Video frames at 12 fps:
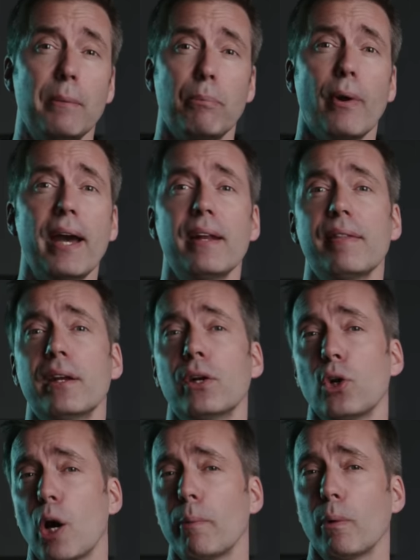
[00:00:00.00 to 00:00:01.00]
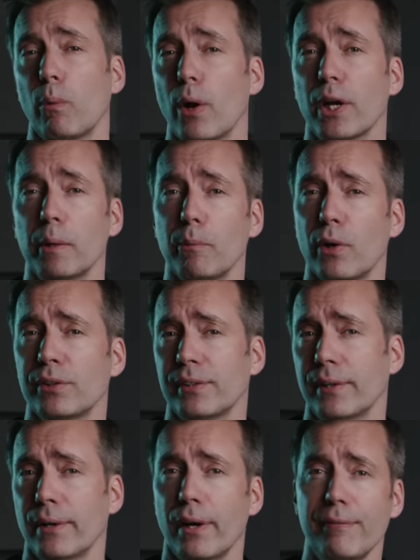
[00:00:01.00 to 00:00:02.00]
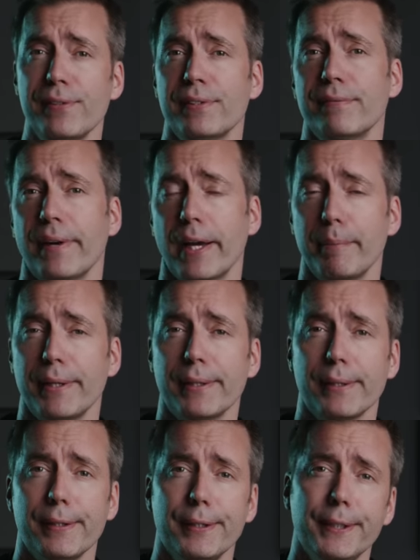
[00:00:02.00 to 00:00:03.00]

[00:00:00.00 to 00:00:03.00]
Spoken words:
brighter than a normal working monitor in an office environment.